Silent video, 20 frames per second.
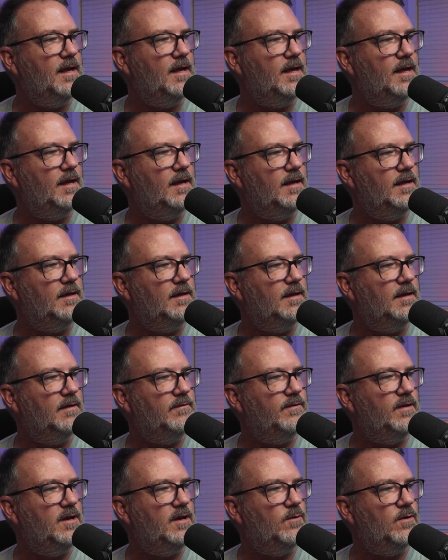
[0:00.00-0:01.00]
And uh,
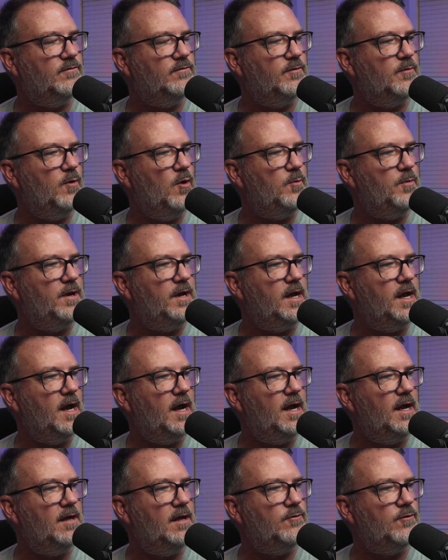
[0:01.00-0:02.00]
if anyone from
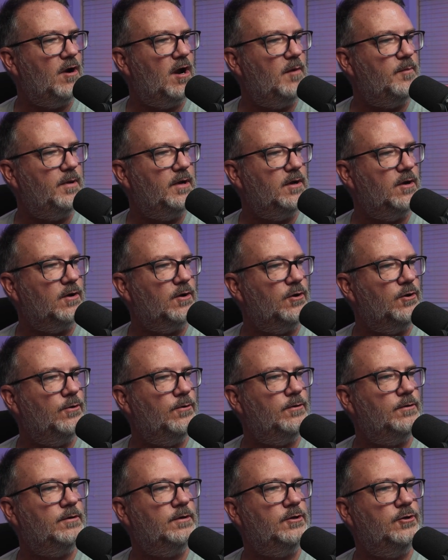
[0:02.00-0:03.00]
OpenAI, Anthropic, or
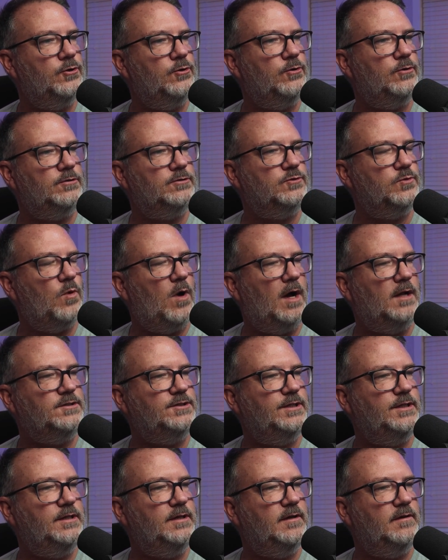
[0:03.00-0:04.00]
Google, Google's
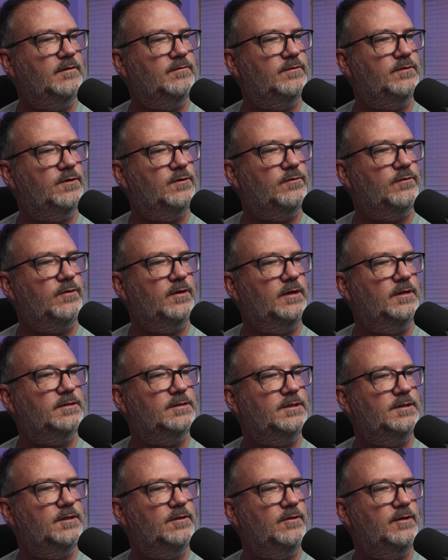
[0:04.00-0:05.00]
watching, uh, feel free to
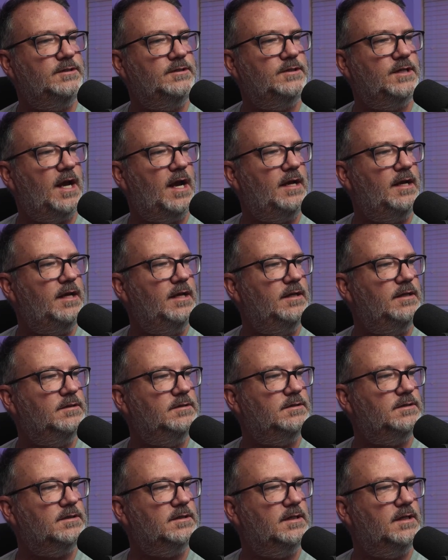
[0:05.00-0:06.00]
steal these
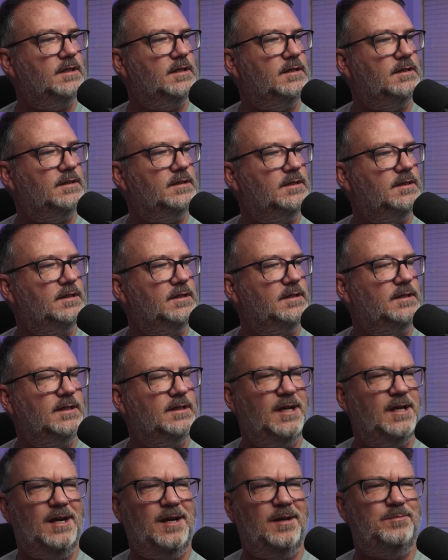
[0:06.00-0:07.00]
ideas. Uh,
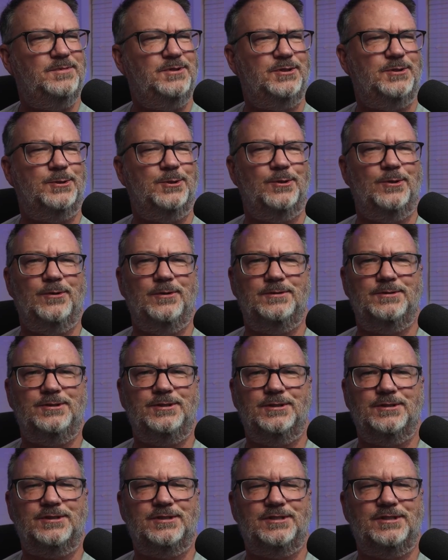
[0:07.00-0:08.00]
I'm sure it's
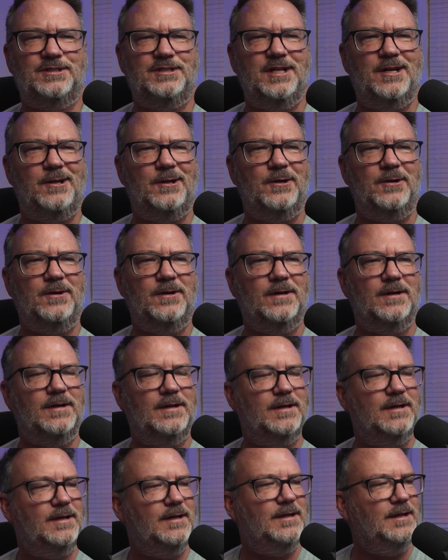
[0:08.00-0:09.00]
just stellar
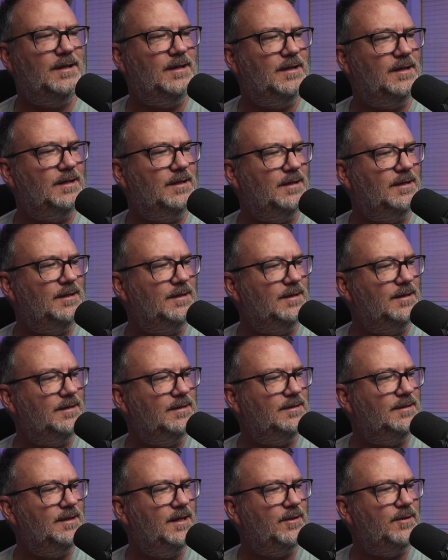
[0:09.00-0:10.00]

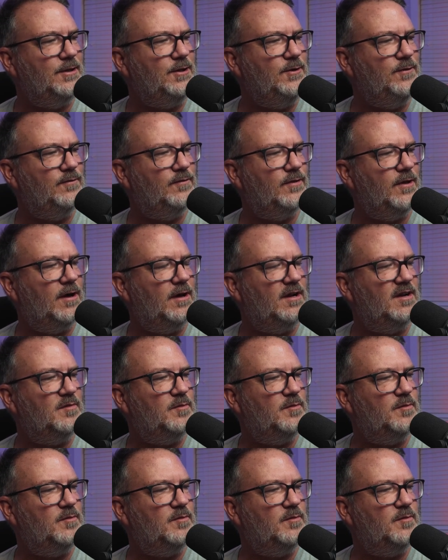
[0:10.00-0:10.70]
and nothing you've thought of